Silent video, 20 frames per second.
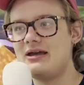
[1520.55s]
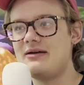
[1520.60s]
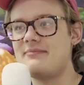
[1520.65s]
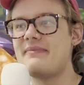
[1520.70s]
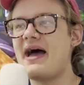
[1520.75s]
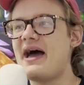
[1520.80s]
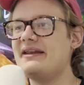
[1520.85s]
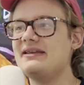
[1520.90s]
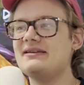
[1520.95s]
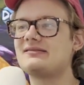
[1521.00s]

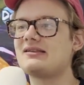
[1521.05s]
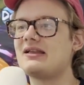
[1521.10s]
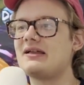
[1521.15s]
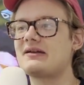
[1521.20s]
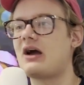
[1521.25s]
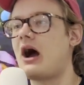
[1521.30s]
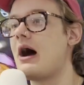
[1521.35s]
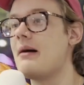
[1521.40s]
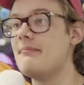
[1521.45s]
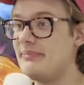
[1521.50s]
Maddie's
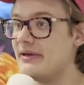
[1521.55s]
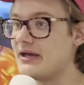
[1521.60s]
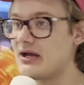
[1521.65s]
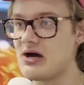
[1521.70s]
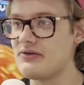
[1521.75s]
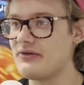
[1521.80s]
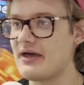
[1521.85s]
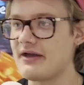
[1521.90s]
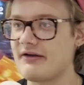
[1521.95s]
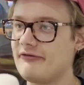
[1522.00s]
like, I'm big
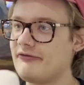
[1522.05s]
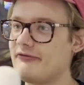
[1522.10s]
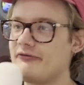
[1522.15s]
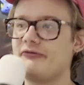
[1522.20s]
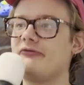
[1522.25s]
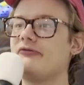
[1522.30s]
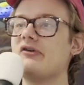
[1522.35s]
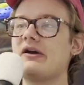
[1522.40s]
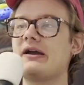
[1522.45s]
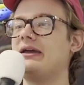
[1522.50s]
on like,
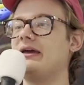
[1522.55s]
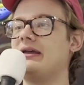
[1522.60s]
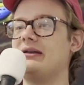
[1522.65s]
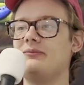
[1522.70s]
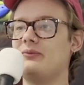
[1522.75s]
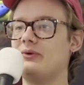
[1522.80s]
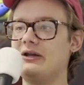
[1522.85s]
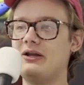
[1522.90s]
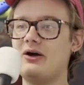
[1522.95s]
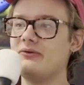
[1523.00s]
frick it.
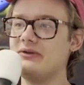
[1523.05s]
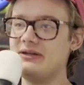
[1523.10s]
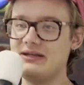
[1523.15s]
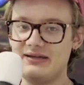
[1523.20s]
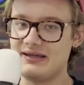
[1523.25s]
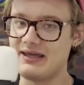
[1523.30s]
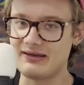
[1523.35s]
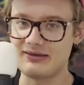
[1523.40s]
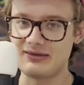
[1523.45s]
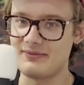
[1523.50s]
We don't need
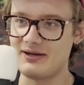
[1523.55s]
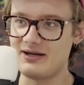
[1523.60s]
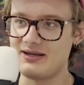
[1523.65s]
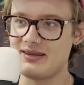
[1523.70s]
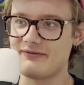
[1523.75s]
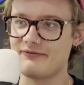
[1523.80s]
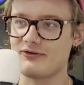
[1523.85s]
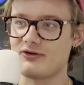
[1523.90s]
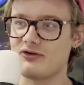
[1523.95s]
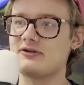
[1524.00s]
to get them
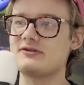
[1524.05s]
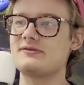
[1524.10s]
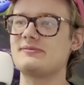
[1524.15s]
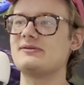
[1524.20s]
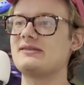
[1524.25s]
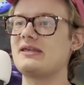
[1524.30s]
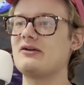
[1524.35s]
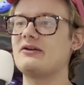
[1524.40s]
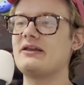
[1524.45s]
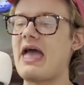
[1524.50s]
anything for
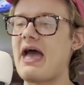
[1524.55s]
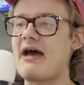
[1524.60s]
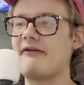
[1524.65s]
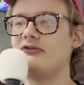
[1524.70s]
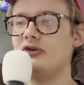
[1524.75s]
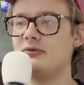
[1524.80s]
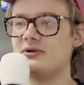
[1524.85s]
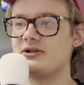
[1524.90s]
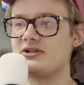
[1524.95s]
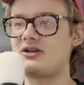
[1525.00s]
Christmas. They already have
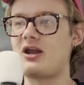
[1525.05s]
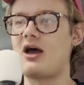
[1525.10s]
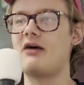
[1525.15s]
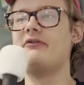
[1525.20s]
too much stuff.